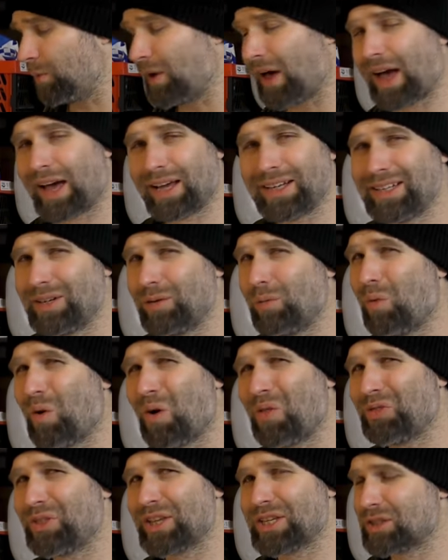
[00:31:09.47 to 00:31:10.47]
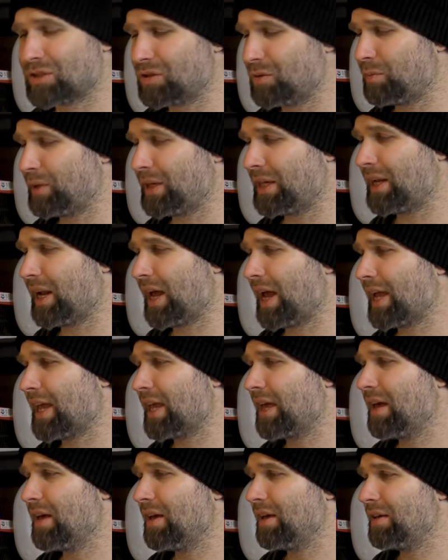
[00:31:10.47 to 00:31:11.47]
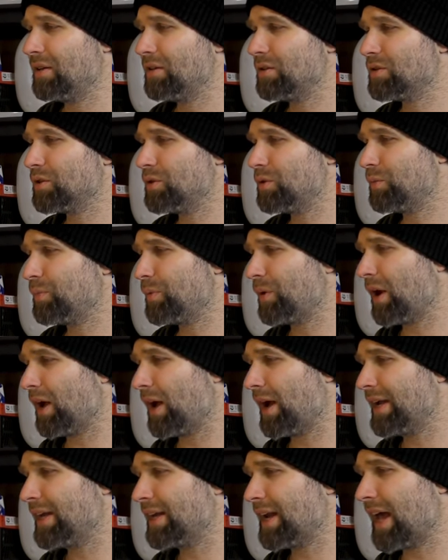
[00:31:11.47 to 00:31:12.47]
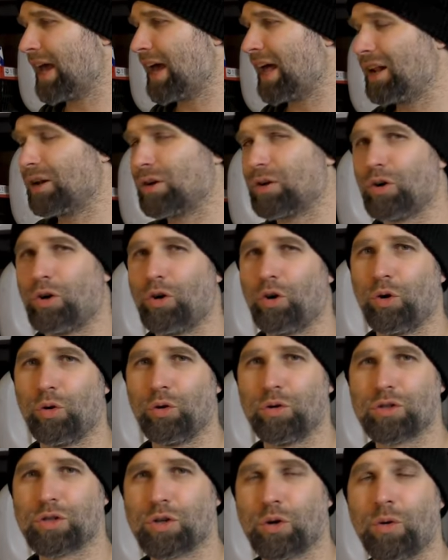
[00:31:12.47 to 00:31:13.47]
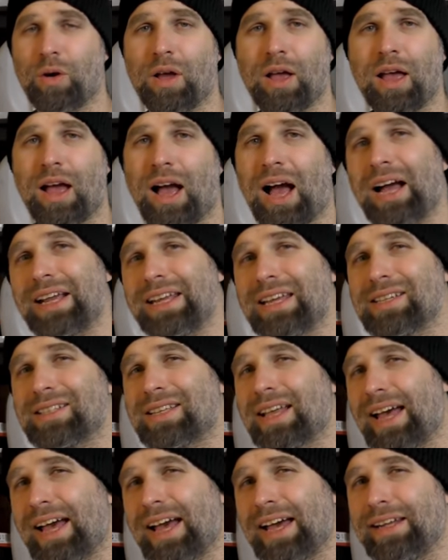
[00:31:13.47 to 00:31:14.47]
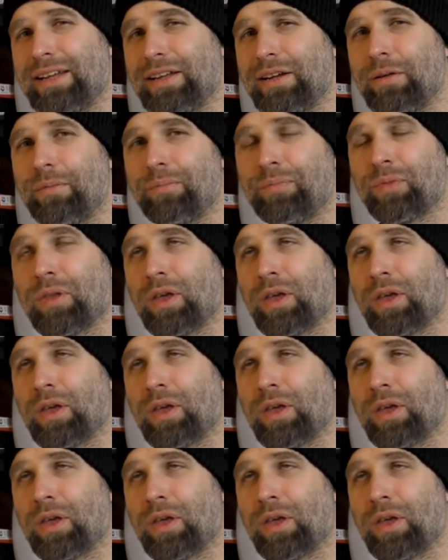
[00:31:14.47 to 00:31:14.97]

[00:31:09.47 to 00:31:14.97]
But I didn't want this to be like super high in alcohol, so I just added